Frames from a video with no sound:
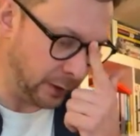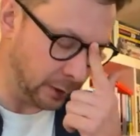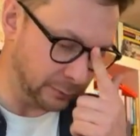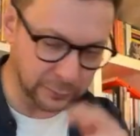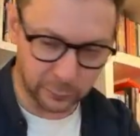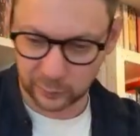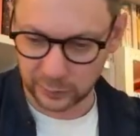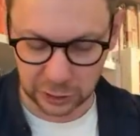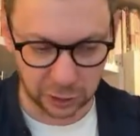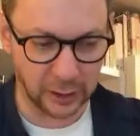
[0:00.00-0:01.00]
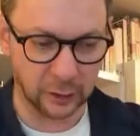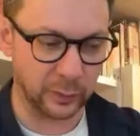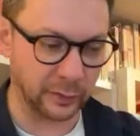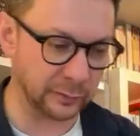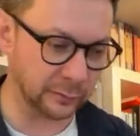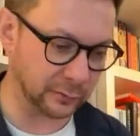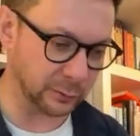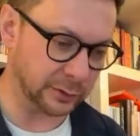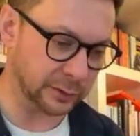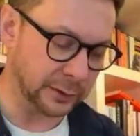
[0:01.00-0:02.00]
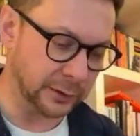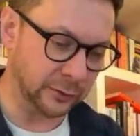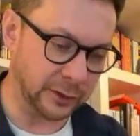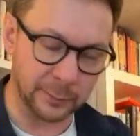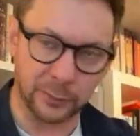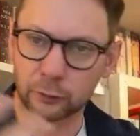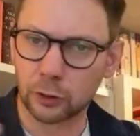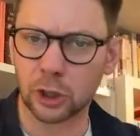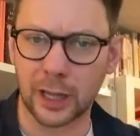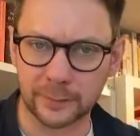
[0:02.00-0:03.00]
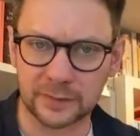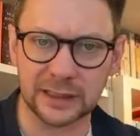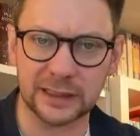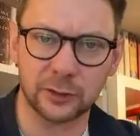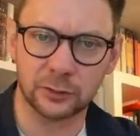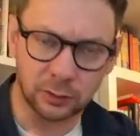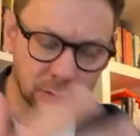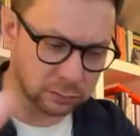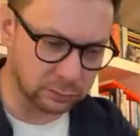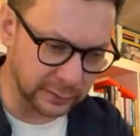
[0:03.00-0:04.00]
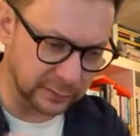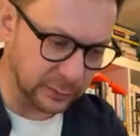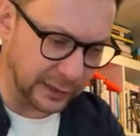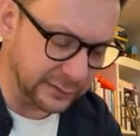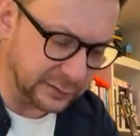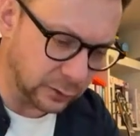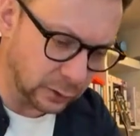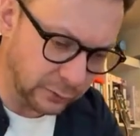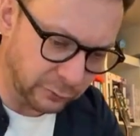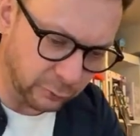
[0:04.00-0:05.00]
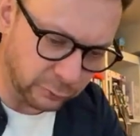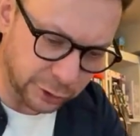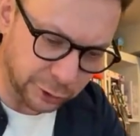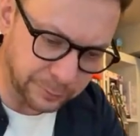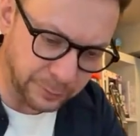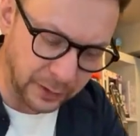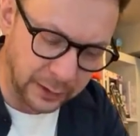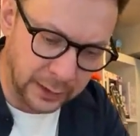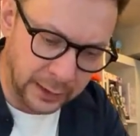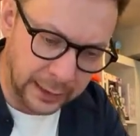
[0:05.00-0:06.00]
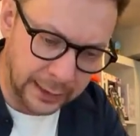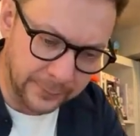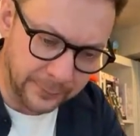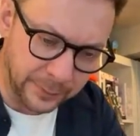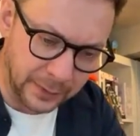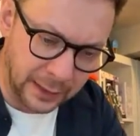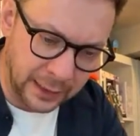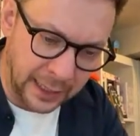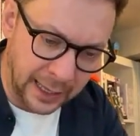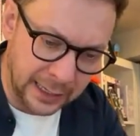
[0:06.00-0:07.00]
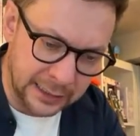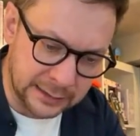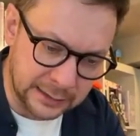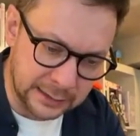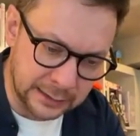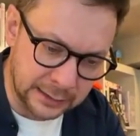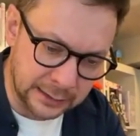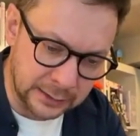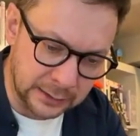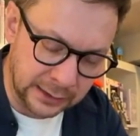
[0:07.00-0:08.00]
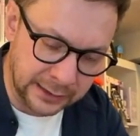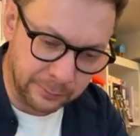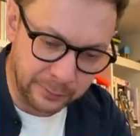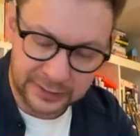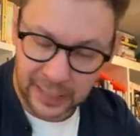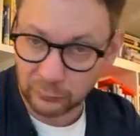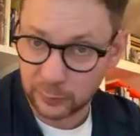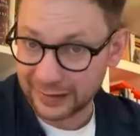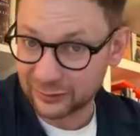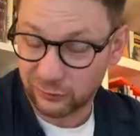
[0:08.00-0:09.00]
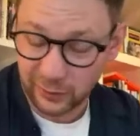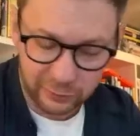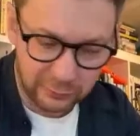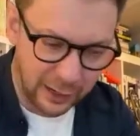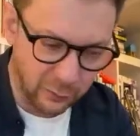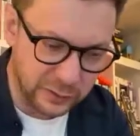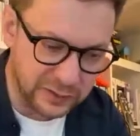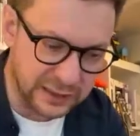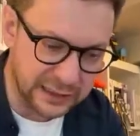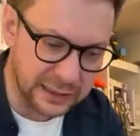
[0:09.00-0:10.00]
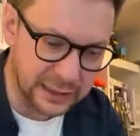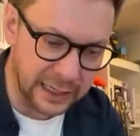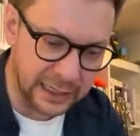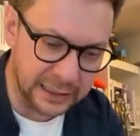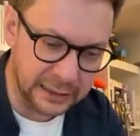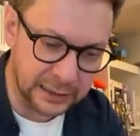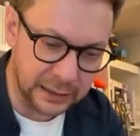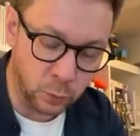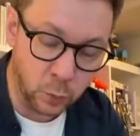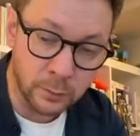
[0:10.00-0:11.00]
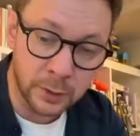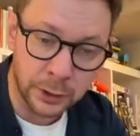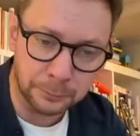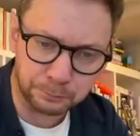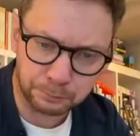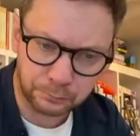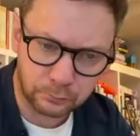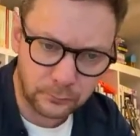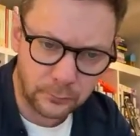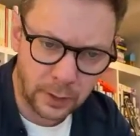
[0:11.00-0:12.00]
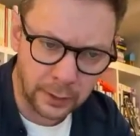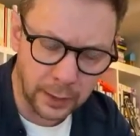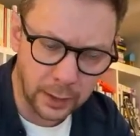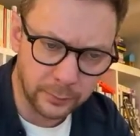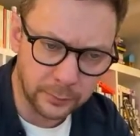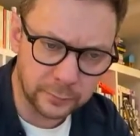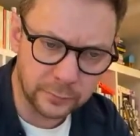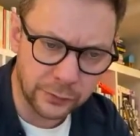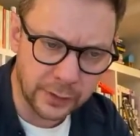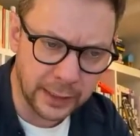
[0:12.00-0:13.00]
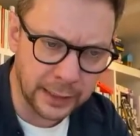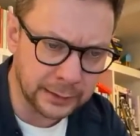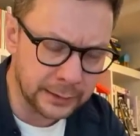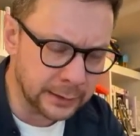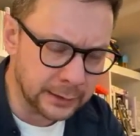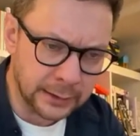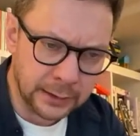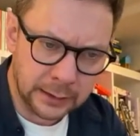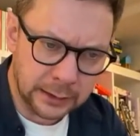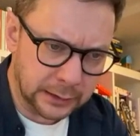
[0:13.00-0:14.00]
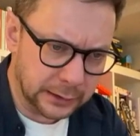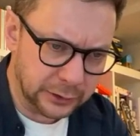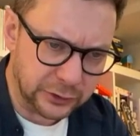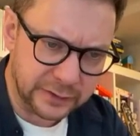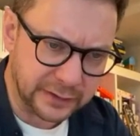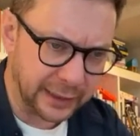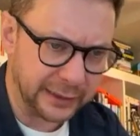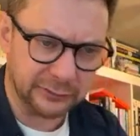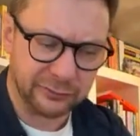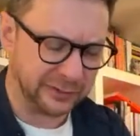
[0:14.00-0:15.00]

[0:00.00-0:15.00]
Some have been cut open, some are thing, but they're all empty. They're all displaced all over the room. And the camera pans further out, and we see a woman stood there. She's kind of